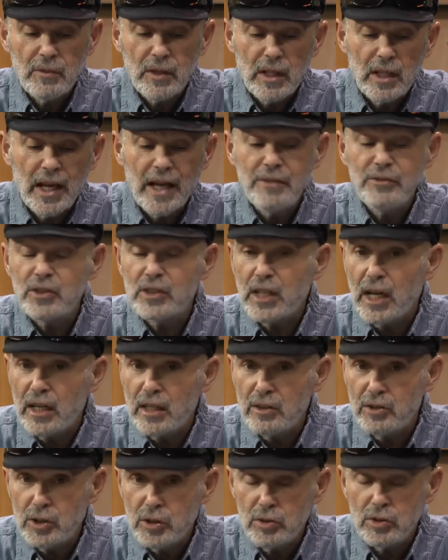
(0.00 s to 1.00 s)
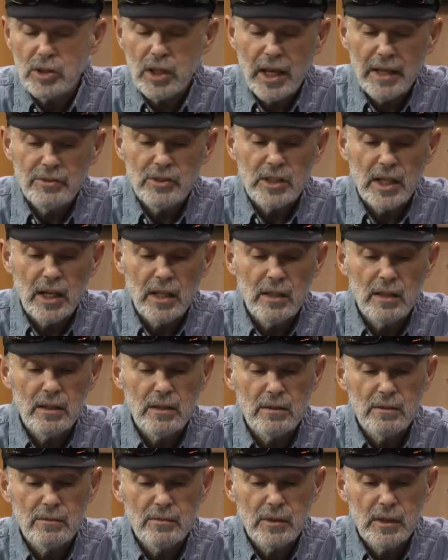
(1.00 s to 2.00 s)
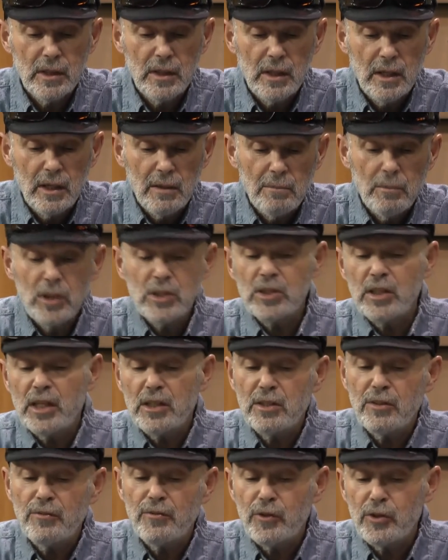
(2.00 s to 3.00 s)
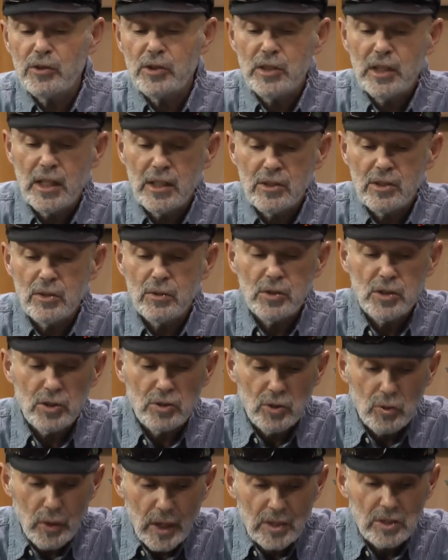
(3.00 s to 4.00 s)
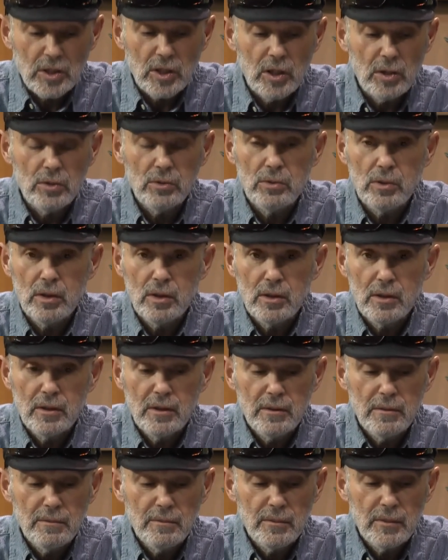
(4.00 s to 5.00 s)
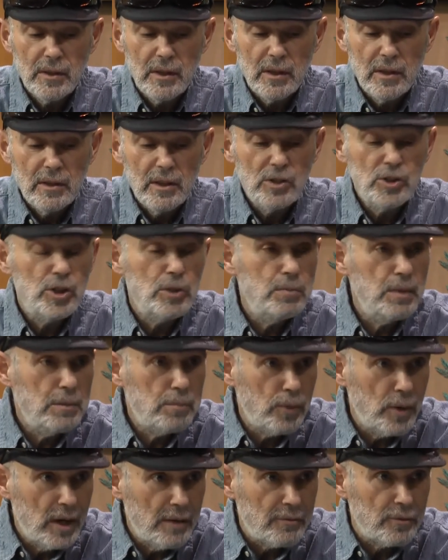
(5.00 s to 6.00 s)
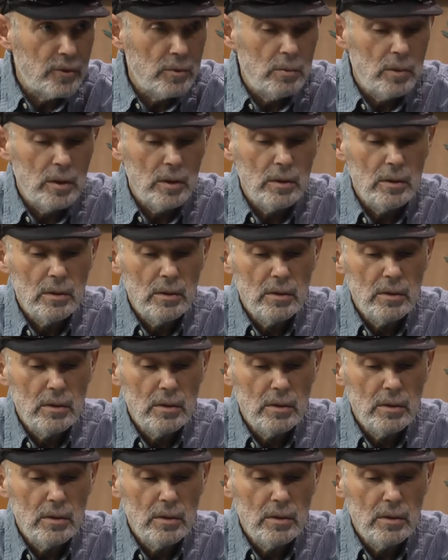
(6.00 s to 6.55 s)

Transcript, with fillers: lifestyle, Jews' lifestyle. Much like the first test, there is a dress code that should be preferable.